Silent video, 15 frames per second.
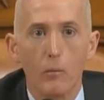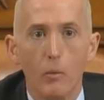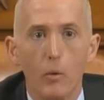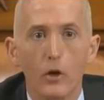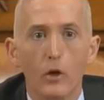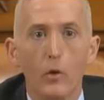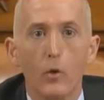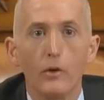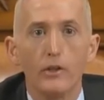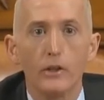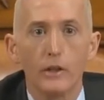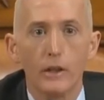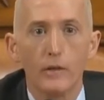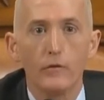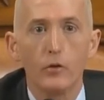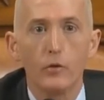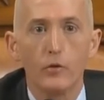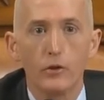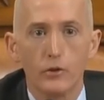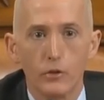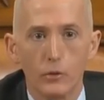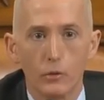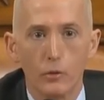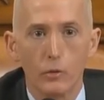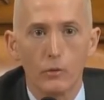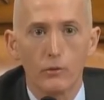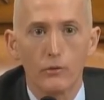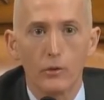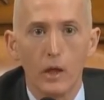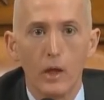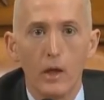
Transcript: We're going to give you the tools.